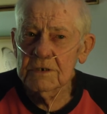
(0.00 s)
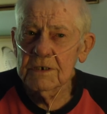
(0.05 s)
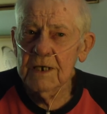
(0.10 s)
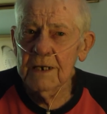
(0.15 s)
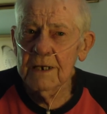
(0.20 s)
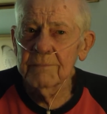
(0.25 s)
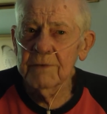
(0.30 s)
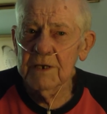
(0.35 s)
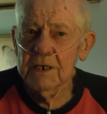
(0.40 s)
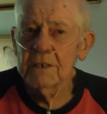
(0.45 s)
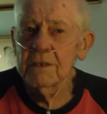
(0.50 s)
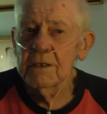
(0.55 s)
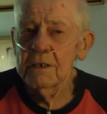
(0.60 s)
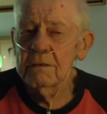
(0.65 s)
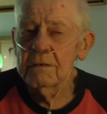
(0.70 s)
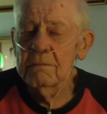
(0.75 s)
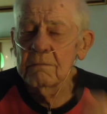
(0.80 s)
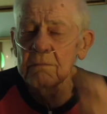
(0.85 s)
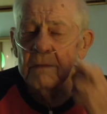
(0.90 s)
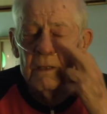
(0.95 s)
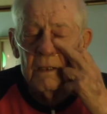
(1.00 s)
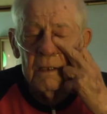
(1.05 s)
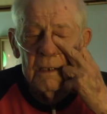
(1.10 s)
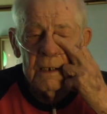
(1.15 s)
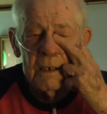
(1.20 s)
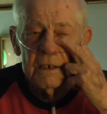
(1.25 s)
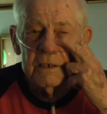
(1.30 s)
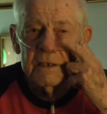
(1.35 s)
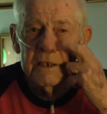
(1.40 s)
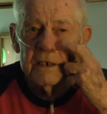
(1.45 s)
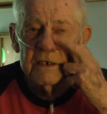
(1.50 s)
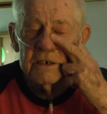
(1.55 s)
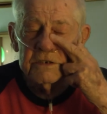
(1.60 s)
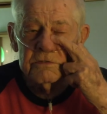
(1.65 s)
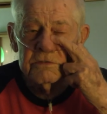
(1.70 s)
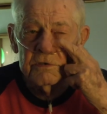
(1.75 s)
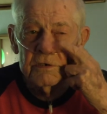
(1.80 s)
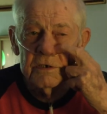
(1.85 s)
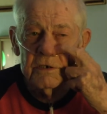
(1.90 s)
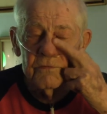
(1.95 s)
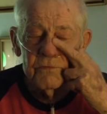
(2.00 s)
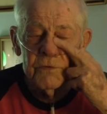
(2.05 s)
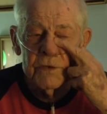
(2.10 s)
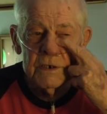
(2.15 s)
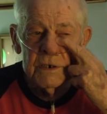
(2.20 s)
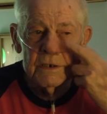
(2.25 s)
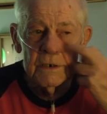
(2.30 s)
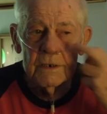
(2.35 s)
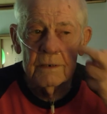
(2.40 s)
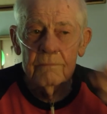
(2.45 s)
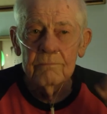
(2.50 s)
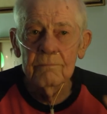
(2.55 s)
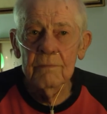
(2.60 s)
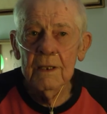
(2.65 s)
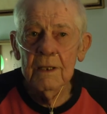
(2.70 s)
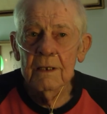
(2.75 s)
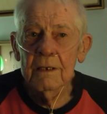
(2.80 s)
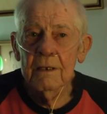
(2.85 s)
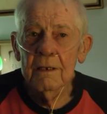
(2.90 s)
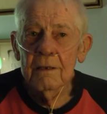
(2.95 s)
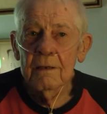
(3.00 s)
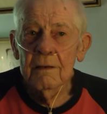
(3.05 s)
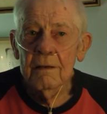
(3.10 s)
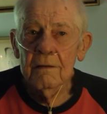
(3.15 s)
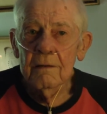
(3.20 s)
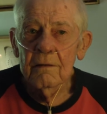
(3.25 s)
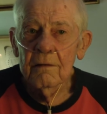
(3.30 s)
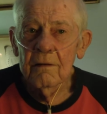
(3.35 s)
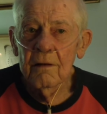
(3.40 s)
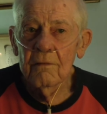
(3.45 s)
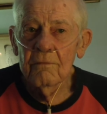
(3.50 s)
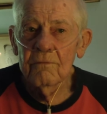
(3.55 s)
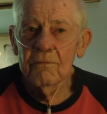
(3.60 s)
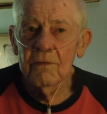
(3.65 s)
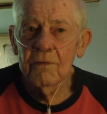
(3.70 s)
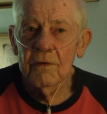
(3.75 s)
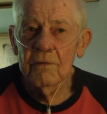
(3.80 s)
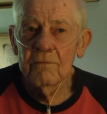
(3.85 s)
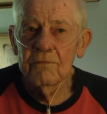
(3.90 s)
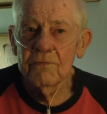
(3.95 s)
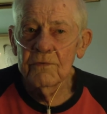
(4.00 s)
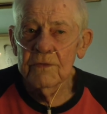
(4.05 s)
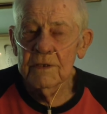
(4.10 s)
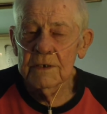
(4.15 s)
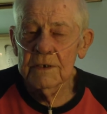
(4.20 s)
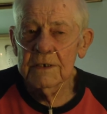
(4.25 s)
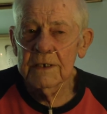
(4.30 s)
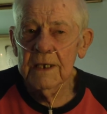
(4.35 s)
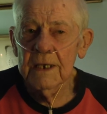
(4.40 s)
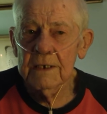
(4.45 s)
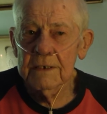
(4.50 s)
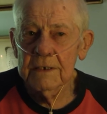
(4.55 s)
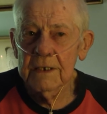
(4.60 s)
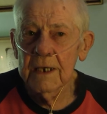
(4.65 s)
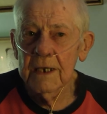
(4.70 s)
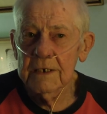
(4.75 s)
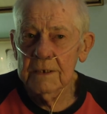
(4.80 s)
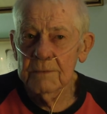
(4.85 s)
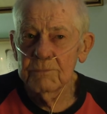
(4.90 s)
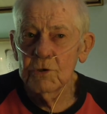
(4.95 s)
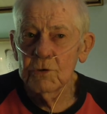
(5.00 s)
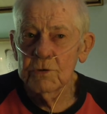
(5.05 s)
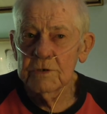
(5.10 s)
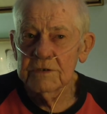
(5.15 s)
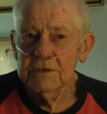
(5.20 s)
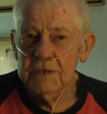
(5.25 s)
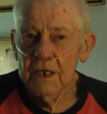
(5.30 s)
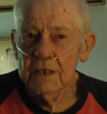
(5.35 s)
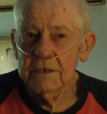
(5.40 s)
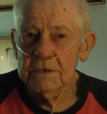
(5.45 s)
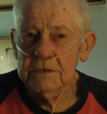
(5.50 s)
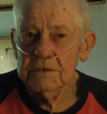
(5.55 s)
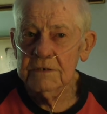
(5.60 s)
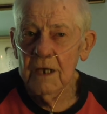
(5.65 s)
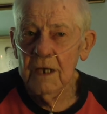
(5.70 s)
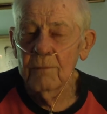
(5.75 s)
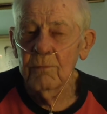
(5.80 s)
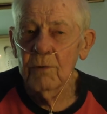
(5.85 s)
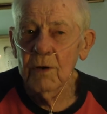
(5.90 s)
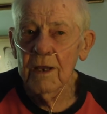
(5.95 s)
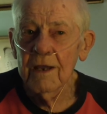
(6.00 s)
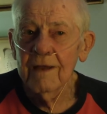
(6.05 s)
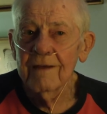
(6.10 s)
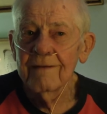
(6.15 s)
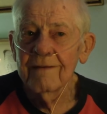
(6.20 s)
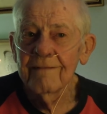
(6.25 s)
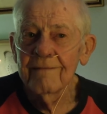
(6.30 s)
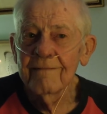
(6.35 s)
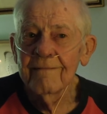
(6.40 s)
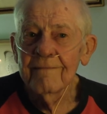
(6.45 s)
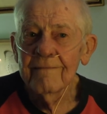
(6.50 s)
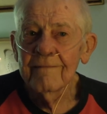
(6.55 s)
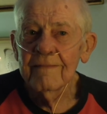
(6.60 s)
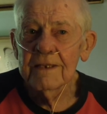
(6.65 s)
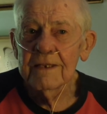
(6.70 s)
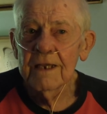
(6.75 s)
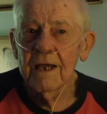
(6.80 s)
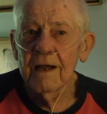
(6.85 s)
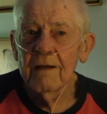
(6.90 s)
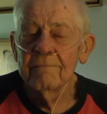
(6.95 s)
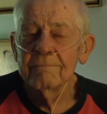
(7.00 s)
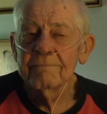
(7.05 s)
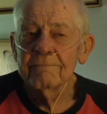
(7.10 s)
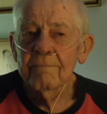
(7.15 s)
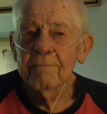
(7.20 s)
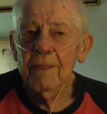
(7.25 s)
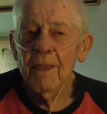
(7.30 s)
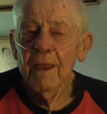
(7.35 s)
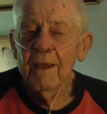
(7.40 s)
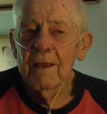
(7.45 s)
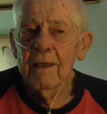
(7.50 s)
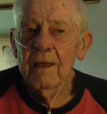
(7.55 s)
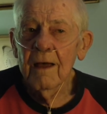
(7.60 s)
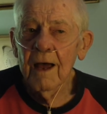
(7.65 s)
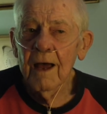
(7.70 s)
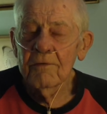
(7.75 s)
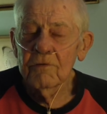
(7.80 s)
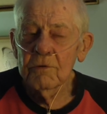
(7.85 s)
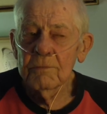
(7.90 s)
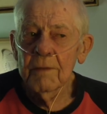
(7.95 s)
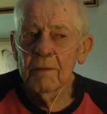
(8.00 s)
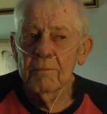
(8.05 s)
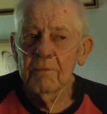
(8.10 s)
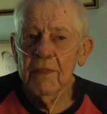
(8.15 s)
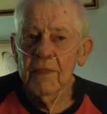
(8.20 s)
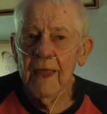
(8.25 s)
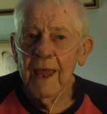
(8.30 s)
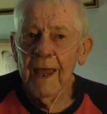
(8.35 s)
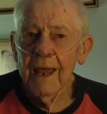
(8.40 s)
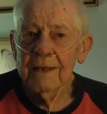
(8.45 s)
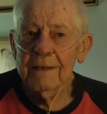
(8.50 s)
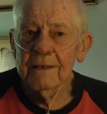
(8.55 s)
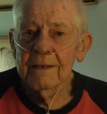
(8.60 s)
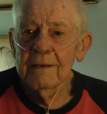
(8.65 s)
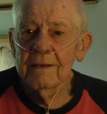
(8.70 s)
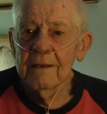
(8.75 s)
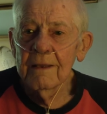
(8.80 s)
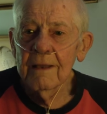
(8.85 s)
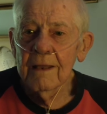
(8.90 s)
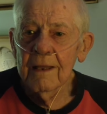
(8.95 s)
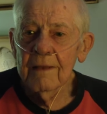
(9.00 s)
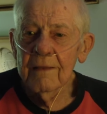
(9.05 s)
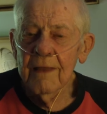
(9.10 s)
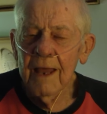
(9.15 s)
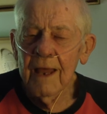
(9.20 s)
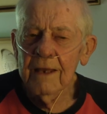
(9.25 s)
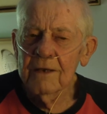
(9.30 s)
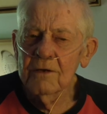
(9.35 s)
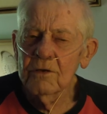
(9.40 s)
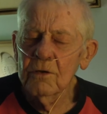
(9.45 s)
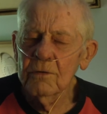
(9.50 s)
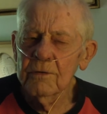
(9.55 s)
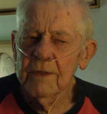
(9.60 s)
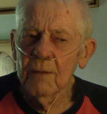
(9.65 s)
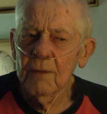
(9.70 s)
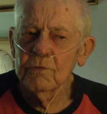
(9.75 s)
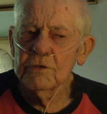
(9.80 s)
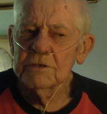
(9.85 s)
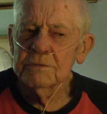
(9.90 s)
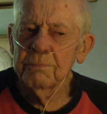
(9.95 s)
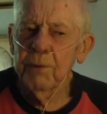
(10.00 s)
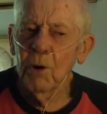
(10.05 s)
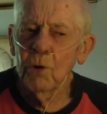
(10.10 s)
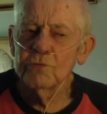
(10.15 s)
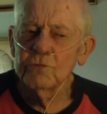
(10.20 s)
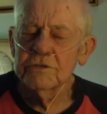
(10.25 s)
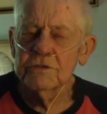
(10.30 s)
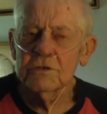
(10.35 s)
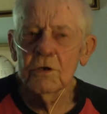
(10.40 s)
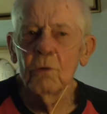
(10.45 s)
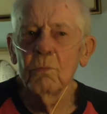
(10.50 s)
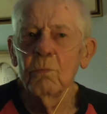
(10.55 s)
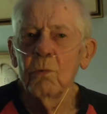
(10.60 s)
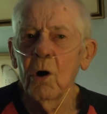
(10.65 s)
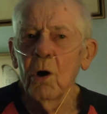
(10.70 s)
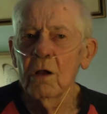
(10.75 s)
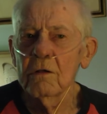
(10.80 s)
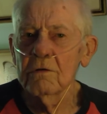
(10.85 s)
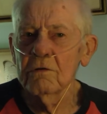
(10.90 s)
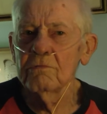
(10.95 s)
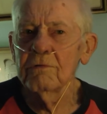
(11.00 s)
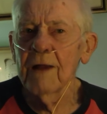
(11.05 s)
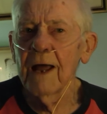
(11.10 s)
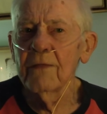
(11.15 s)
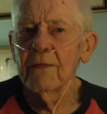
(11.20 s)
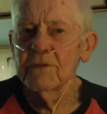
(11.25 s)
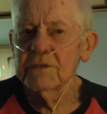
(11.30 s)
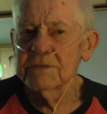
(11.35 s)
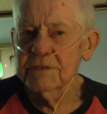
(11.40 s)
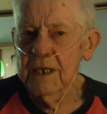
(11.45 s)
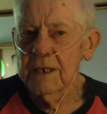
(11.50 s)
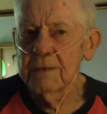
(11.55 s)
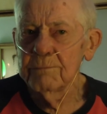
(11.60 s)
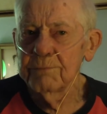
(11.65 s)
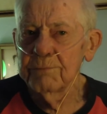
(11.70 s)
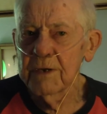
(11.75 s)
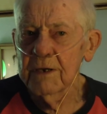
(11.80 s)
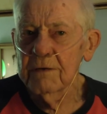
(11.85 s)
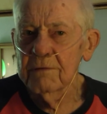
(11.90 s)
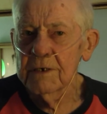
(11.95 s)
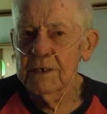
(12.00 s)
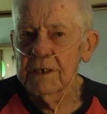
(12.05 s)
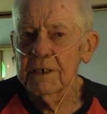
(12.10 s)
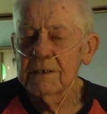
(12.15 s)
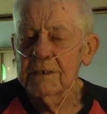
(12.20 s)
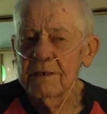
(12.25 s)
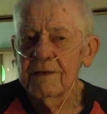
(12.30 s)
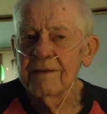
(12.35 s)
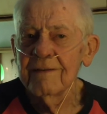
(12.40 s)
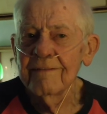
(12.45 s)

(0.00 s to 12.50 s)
It's got to be in the in the history of the uh, of, of the gay, gay community center somewhere. I look that up. Yeah, I remember that, and that I don't know, that was post Stonewall or around the same period.